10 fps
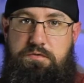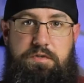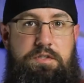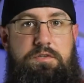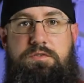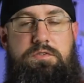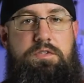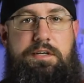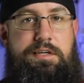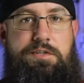do videos on
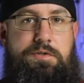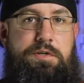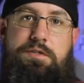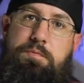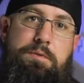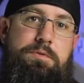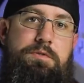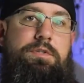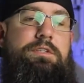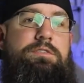that. I know other people
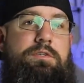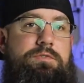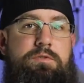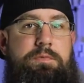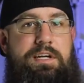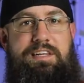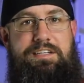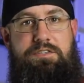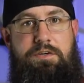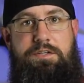do that stuff too, but I
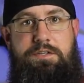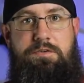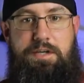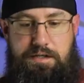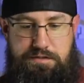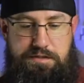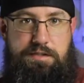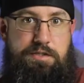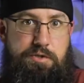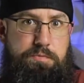like talking to you guys, and
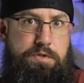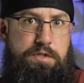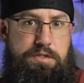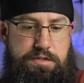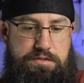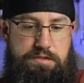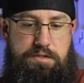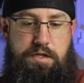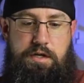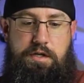I hope you like listening.
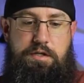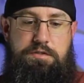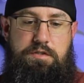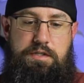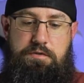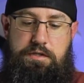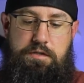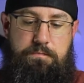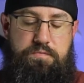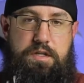So anyway,
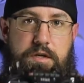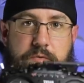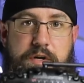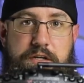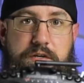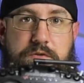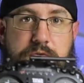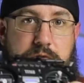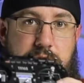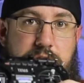radio,
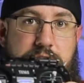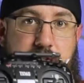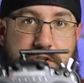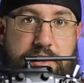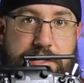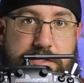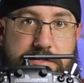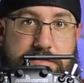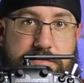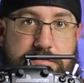good.
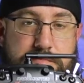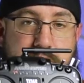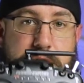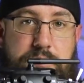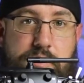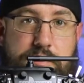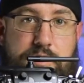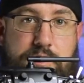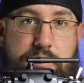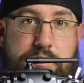
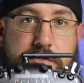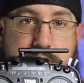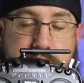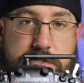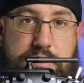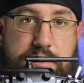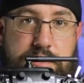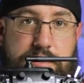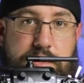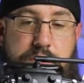Multi-protocol, good.